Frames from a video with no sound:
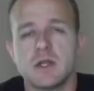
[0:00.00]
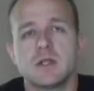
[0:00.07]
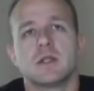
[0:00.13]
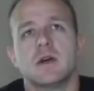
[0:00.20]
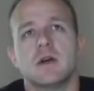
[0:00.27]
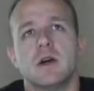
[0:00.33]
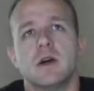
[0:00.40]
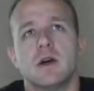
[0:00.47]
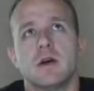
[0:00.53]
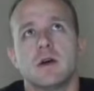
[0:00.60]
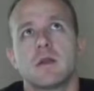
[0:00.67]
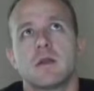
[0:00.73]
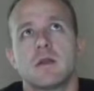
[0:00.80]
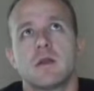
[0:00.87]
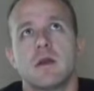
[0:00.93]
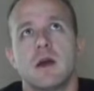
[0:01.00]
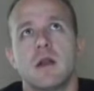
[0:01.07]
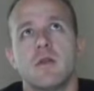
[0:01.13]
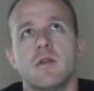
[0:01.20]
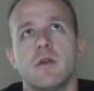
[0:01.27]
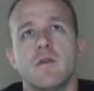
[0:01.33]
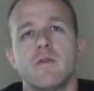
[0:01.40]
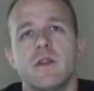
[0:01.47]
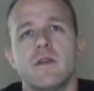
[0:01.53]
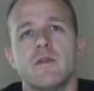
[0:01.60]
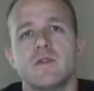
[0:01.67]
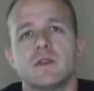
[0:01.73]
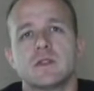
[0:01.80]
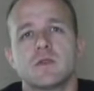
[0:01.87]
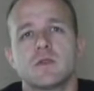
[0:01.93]
I don't know if any of us
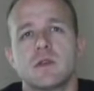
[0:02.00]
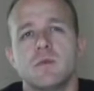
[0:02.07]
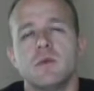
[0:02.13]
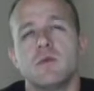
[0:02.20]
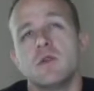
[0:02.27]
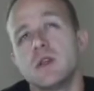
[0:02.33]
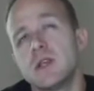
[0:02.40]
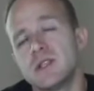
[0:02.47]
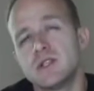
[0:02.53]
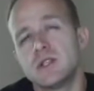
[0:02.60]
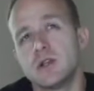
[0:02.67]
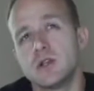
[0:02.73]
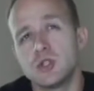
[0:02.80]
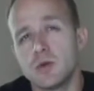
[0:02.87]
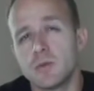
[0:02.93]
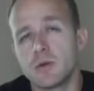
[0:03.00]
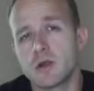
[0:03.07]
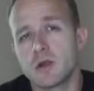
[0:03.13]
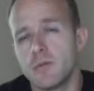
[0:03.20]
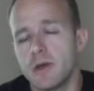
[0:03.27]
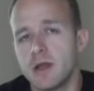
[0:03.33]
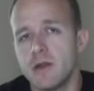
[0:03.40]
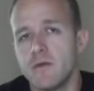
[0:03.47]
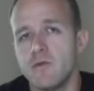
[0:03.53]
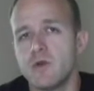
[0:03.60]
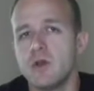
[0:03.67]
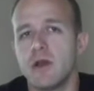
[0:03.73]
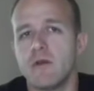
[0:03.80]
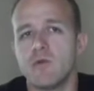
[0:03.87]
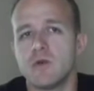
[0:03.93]
can be really considered super competitive. We do have
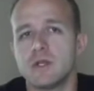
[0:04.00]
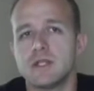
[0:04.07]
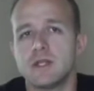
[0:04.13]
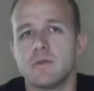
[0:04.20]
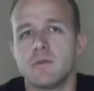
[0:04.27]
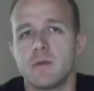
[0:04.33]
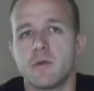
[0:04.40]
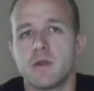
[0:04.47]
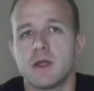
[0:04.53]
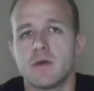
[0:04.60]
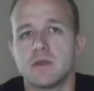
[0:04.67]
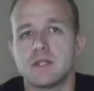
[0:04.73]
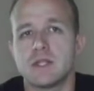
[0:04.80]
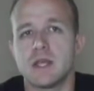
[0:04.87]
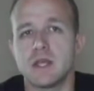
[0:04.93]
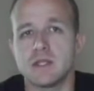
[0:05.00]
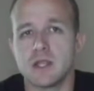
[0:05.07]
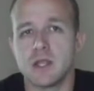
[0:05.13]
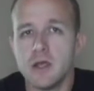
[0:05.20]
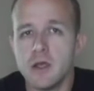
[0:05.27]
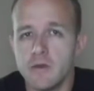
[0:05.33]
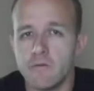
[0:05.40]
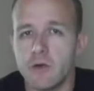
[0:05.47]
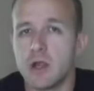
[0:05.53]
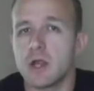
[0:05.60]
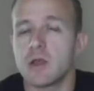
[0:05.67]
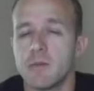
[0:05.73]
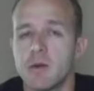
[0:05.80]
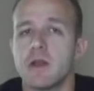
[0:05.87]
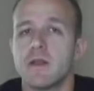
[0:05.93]
one team member that I would say is very
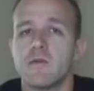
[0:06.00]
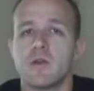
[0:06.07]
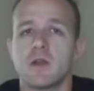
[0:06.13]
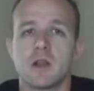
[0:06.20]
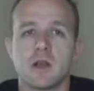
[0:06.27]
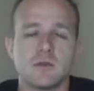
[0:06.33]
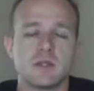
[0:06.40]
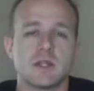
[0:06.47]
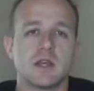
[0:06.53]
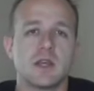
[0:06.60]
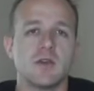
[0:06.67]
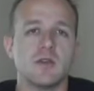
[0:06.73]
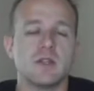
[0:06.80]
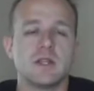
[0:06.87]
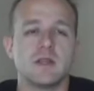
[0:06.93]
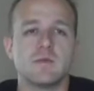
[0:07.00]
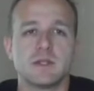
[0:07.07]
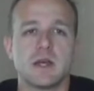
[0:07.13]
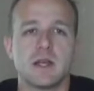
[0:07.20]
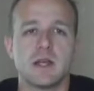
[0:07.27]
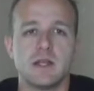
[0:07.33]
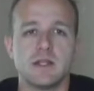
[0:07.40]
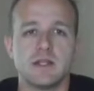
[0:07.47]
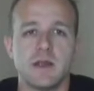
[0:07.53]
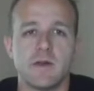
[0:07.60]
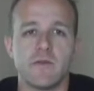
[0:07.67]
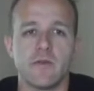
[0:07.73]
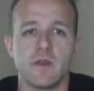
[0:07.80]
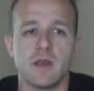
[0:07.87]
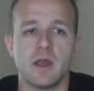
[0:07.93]
competitive when it comes to the kill team side. He's
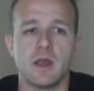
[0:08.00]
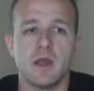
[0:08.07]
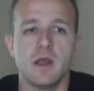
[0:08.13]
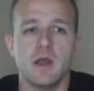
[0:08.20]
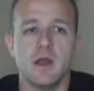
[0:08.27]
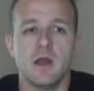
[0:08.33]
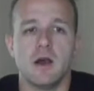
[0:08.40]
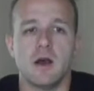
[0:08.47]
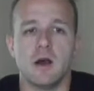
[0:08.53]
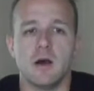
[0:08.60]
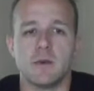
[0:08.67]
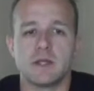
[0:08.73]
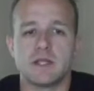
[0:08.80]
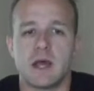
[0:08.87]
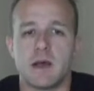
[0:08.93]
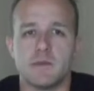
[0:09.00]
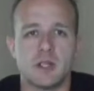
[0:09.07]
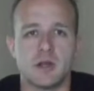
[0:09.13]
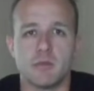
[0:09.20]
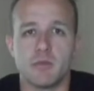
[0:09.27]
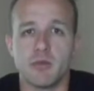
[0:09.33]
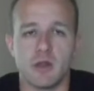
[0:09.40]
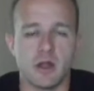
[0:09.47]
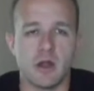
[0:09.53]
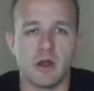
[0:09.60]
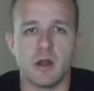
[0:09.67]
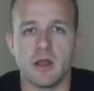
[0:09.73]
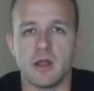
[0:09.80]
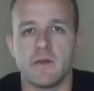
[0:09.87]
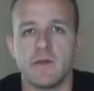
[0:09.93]
definitely a top tier player
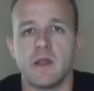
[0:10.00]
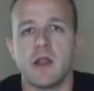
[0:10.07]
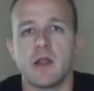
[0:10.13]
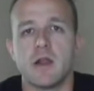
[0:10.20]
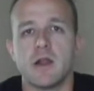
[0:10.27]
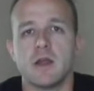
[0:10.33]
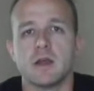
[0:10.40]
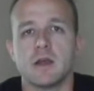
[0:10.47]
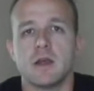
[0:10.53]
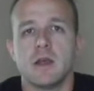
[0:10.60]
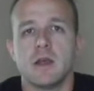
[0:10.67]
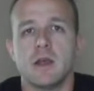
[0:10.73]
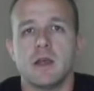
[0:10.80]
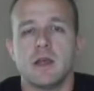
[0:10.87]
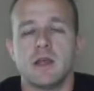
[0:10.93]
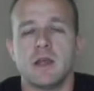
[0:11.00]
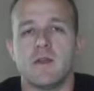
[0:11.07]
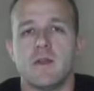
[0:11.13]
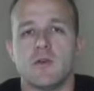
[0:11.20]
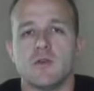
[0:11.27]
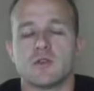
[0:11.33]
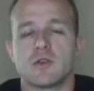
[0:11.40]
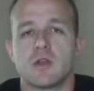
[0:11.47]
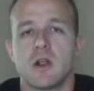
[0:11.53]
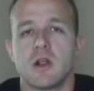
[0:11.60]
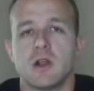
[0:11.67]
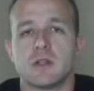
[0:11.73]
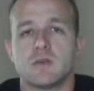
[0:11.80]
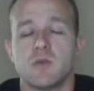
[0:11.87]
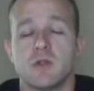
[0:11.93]
in the area in those regards.
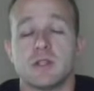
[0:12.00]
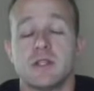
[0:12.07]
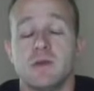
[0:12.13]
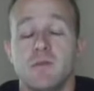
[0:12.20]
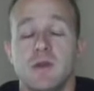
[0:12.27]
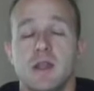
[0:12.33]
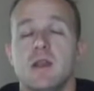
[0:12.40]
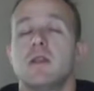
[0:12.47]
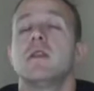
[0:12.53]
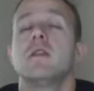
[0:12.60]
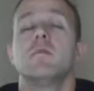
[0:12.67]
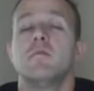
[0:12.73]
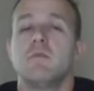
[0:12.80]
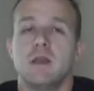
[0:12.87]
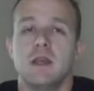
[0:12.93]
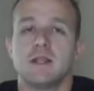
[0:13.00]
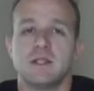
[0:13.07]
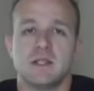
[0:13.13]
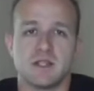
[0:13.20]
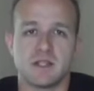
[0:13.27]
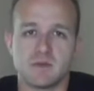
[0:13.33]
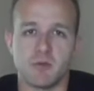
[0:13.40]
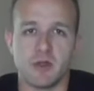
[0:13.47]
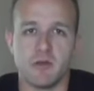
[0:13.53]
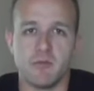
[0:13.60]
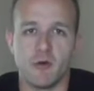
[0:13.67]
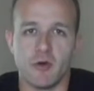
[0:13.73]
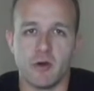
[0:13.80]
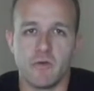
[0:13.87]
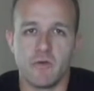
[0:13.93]
Plus he made an amazing display board
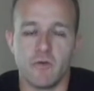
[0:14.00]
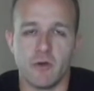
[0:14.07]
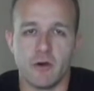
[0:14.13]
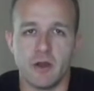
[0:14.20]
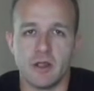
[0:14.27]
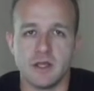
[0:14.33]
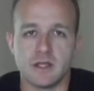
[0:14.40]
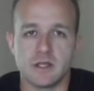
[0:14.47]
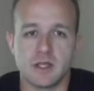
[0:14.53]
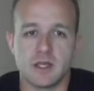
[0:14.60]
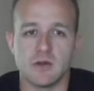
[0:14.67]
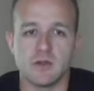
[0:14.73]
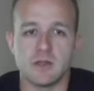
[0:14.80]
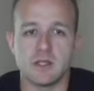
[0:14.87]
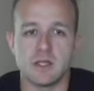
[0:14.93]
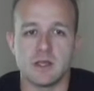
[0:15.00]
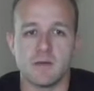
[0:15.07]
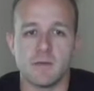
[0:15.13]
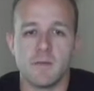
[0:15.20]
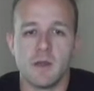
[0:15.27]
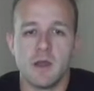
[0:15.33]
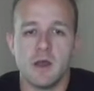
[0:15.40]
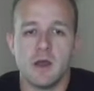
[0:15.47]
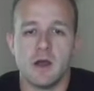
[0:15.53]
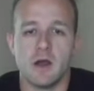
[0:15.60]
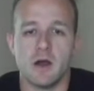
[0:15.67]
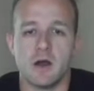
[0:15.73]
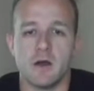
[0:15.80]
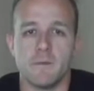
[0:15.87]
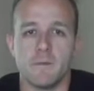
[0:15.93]
for his kill team.
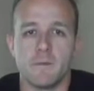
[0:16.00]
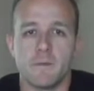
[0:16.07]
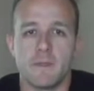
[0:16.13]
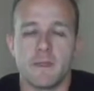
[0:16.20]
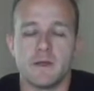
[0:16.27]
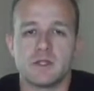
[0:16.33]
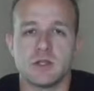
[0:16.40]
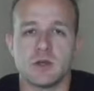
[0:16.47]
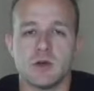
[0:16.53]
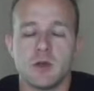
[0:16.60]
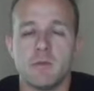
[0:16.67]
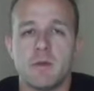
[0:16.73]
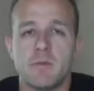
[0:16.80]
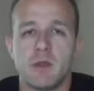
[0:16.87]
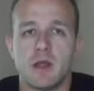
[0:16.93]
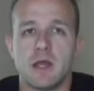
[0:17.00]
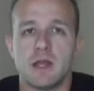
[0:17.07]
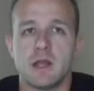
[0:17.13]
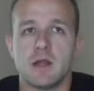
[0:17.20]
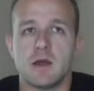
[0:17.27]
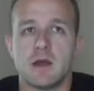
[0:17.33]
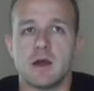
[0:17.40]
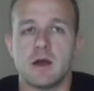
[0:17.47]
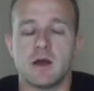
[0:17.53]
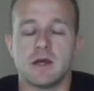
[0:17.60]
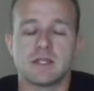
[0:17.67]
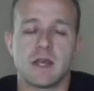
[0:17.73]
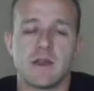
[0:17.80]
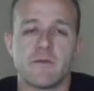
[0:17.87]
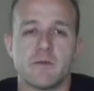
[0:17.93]
So he'll be playing, aside
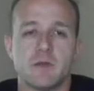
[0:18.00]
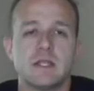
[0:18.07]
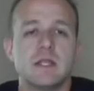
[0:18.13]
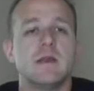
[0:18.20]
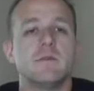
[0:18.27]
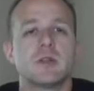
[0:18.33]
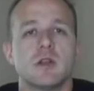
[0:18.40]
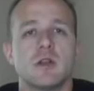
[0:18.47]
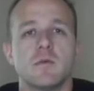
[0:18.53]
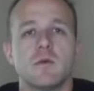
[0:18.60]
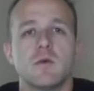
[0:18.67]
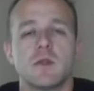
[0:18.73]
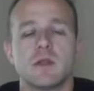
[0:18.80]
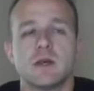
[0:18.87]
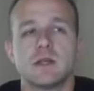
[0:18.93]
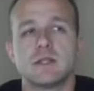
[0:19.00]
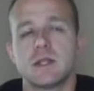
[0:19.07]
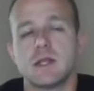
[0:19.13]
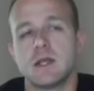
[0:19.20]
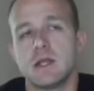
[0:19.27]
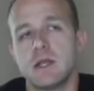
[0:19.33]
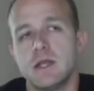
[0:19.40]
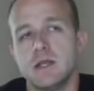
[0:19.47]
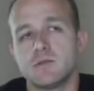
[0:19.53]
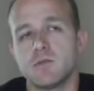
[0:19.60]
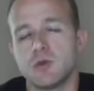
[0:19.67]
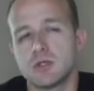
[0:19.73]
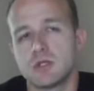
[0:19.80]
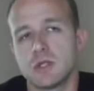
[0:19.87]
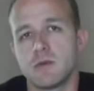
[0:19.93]
from the team tournament with us, then he's mostly
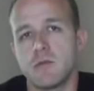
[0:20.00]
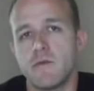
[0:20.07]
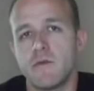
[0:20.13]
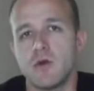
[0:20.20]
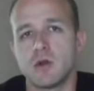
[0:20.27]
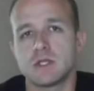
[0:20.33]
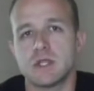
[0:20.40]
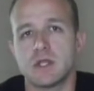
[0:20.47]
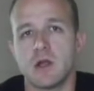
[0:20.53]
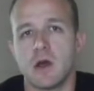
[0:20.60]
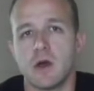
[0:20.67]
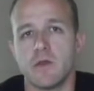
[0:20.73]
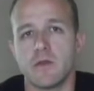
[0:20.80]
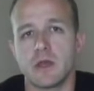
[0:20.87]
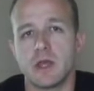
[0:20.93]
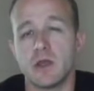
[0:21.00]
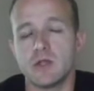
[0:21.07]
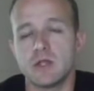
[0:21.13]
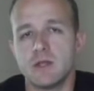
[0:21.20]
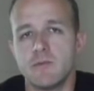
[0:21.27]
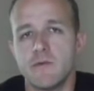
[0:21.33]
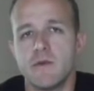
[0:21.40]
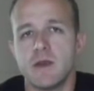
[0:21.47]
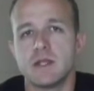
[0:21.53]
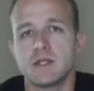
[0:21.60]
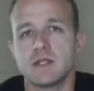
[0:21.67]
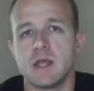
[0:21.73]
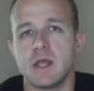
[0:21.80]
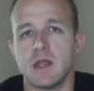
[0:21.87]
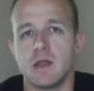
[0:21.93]
going to be focusing on the kill team events
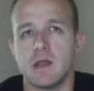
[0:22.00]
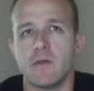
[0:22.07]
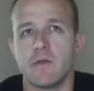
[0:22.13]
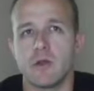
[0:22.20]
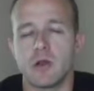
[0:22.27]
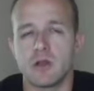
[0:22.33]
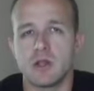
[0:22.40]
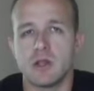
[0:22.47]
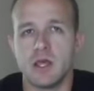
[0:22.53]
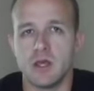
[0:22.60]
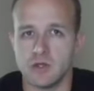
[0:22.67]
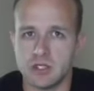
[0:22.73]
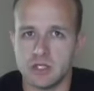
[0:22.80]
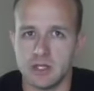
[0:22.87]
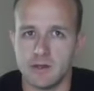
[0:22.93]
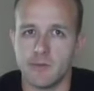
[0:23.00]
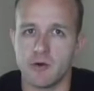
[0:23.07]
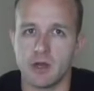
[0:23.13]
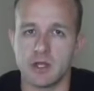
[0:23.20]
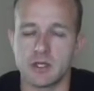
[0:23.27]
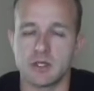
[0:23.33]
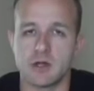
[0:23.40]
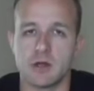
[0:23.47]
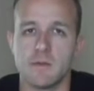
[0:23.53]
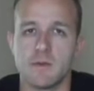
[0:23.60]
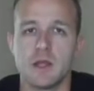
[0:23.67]
and in the kill team grand tournament.